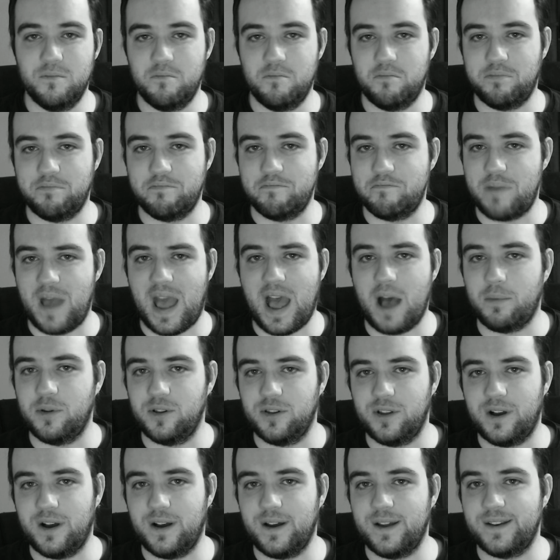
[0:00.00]
babble
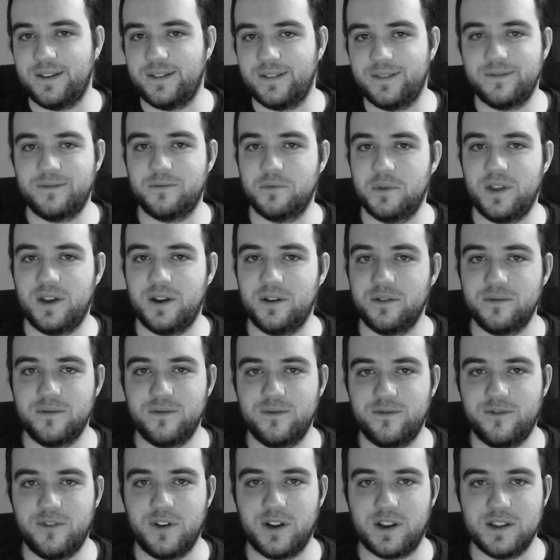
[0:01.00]
on without
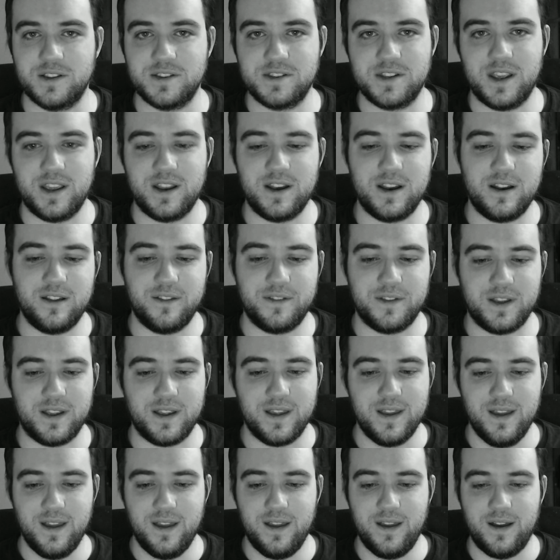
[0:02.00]
fucking saying anything,
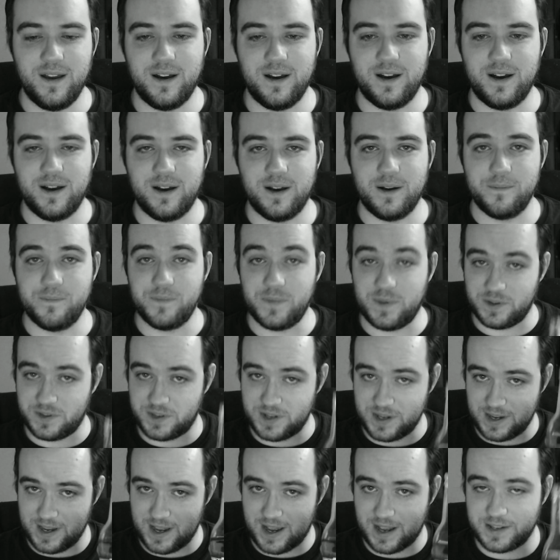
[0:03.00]
um, I'll see
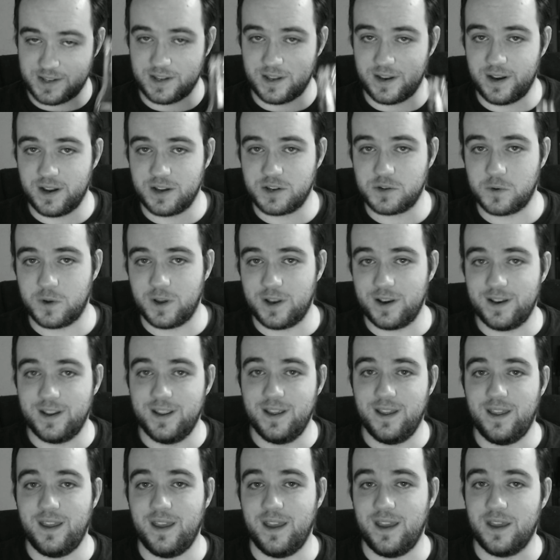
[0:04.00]
you guys on the next one,
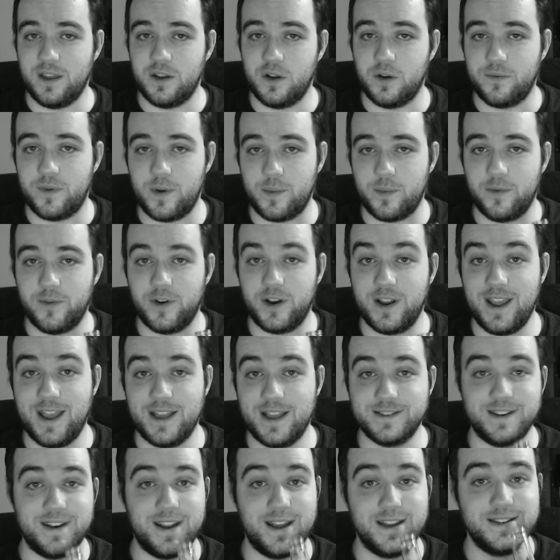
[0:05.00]
and hope everybody has
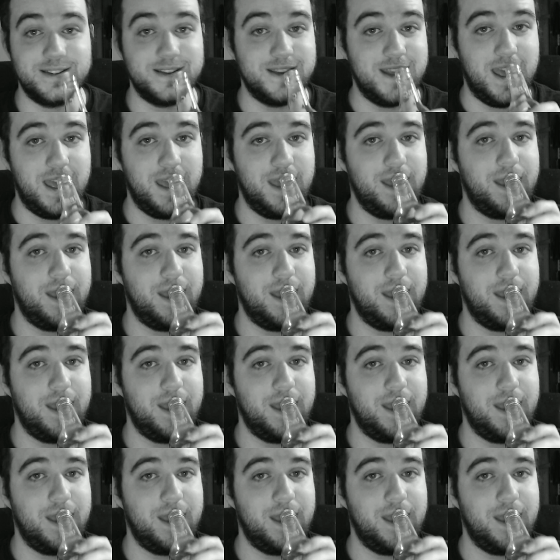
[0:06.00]
a nice day.